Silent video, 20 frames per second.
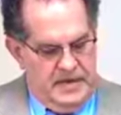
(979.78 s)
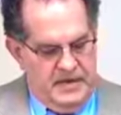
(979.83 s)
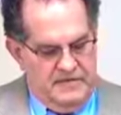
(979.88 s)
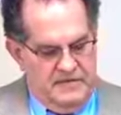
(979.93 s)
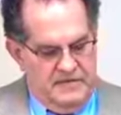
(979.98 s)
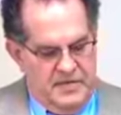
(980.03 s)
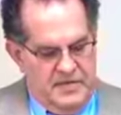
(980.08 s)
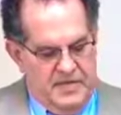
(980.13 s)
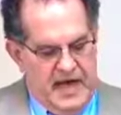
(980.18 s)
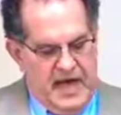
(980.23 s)

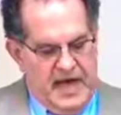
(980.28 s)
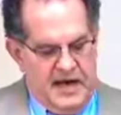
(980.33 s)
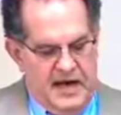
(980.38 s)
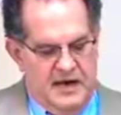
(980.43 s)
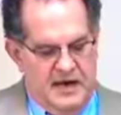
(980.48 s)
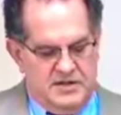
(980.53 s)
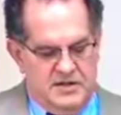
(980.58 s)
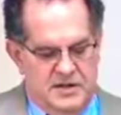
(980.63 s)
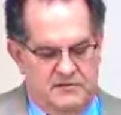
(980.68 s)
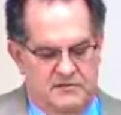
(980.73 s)
Even
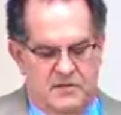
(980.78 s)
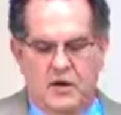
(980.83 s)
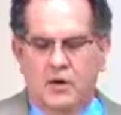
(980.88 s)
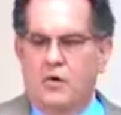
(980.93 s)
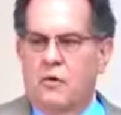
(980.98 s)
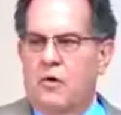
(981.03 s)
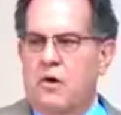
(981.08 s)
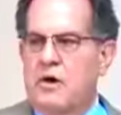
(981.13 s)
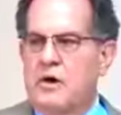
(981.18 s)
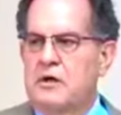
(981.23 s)
that is of the
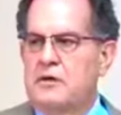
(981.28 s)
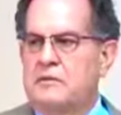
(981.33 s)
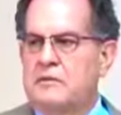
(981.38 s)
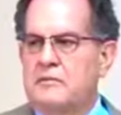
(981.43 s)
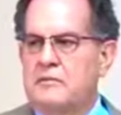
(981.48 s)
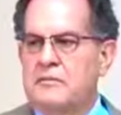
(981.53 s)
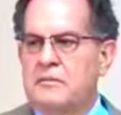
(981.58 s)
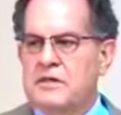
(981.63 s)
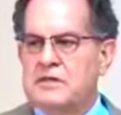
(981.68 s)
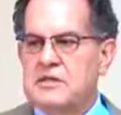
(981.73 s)
Lord.
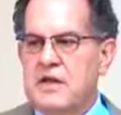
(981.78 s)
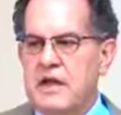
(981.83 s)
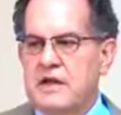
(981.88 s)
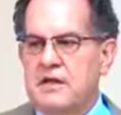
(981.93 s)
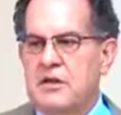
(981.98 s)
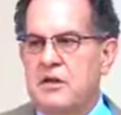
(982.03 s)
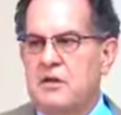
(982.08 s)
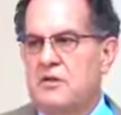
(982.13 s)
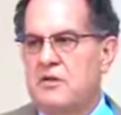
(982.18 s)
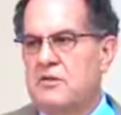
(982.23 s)
But it's
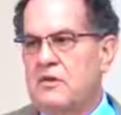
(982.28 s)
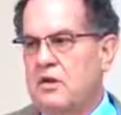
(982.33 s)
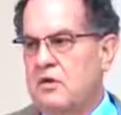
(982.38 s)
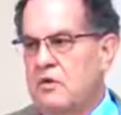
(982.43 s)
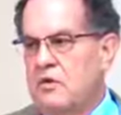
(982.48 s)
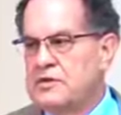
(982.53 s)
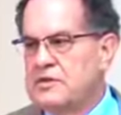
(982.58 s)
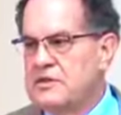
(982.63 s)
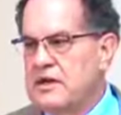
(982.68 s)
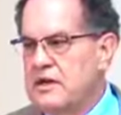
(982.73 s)
like the, the
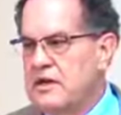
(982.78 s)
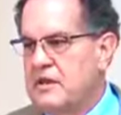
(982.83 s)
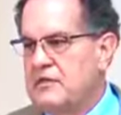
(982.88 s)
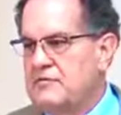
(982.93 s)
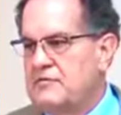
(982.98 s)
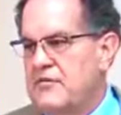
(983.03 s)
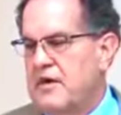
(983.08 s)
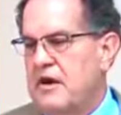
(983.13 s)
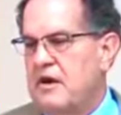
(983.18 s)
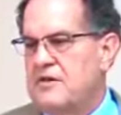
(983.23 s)
Lord said
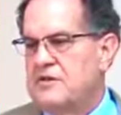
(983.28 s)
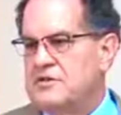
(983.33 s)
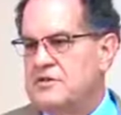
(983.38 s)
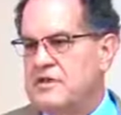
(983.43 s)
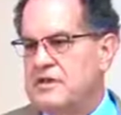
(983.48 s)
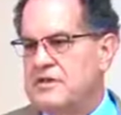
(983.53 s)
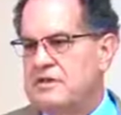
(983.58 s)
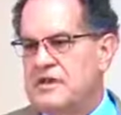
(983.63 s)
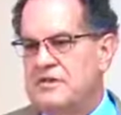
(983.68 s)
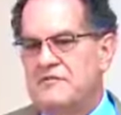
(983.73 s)
to the
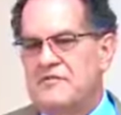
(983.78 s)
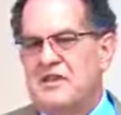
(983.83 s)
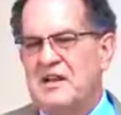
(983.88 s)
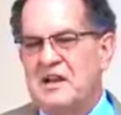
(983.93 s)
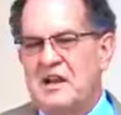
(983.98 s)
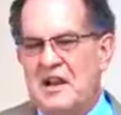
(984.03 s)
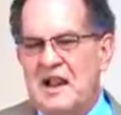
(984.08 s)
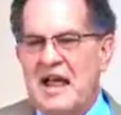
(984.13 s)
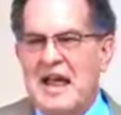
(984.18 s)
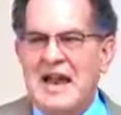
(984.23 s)
Pharisees if the
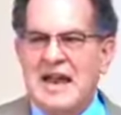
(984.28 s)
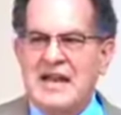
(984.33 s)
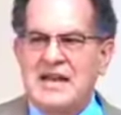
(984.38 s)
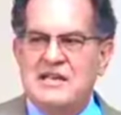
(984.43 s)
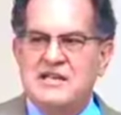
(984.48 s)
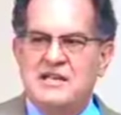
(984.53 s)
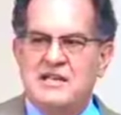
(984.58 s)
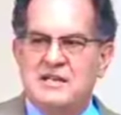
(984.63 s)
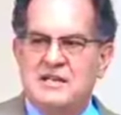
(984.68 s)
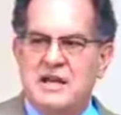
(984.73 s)

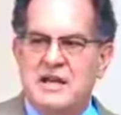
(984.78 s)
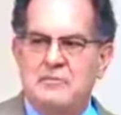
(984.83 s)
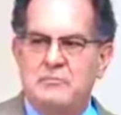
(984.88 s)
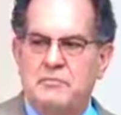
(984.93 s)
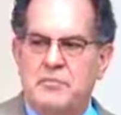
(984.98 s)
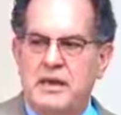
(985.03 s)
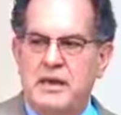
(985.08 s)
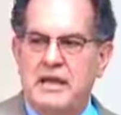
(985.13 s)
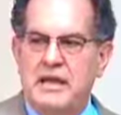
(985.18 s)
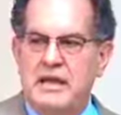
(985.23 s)
light
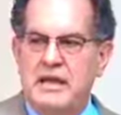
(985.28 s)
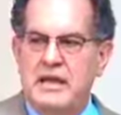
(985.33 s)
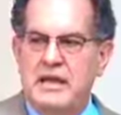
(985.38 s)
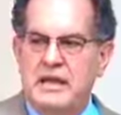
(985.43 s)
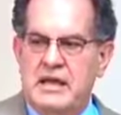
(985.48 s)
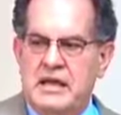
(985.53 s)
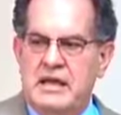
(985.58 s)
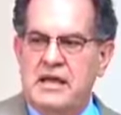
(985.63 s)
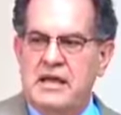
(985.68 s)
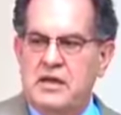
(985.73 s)
that be
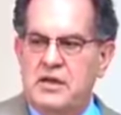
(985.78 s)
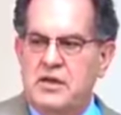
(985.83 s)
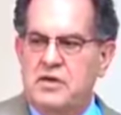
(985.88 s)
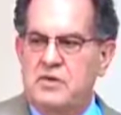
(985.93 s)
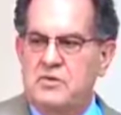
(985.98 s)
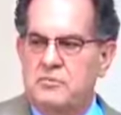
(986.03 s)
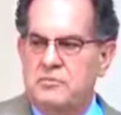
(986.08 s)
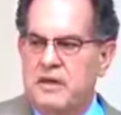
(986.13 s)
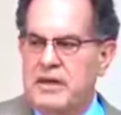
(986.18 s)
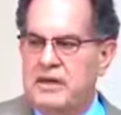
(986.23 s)
in
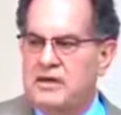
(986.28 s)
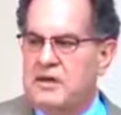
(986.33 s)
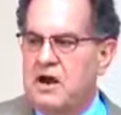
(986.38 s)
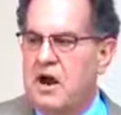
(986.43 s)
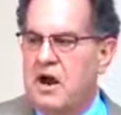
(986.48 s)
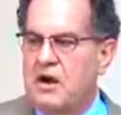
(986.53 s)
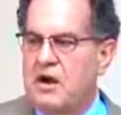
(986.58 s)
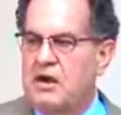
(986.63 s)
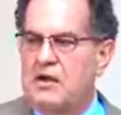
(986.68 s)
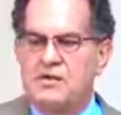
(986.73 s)
you be
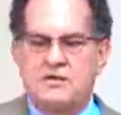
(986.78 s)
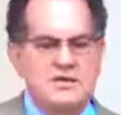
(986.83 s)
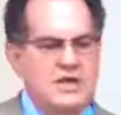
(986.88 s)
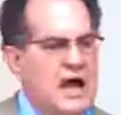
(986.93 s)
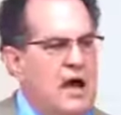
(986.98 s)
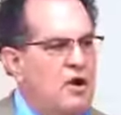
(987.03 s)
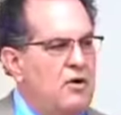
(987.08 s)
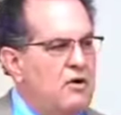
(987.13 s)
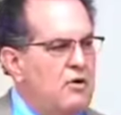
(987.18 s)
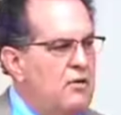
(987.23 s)
darkness.
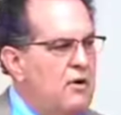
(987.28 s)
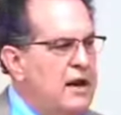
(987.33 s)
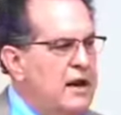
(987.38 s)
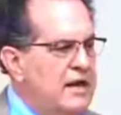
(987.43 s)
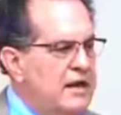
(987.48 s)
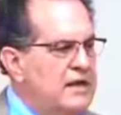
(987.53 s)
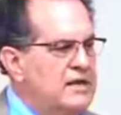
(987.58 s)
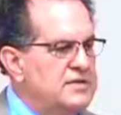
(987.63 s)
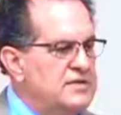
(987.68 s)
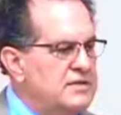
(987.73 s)
How
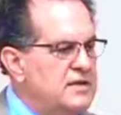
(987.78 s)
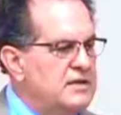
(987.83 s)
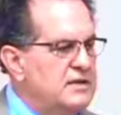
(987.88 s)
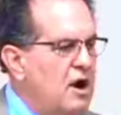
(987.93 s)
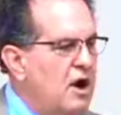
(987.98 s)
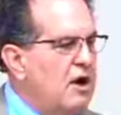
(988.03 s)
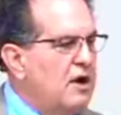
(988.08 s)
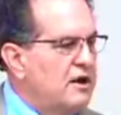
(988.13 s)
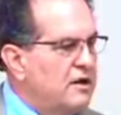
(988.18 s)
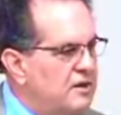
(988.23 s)
great is the
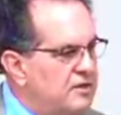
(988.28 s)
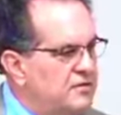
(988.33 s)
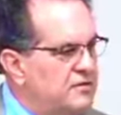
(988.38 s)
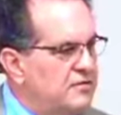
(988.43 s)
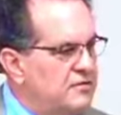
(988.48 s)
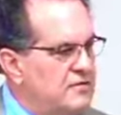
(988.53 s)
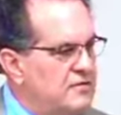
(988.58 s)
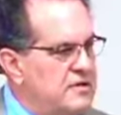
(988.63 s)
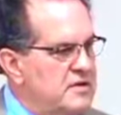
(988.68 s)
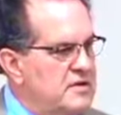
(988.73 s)

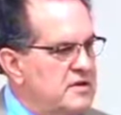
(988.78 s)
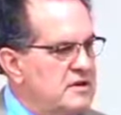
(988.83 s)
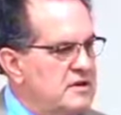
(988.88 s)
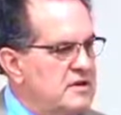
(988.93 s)
darkness?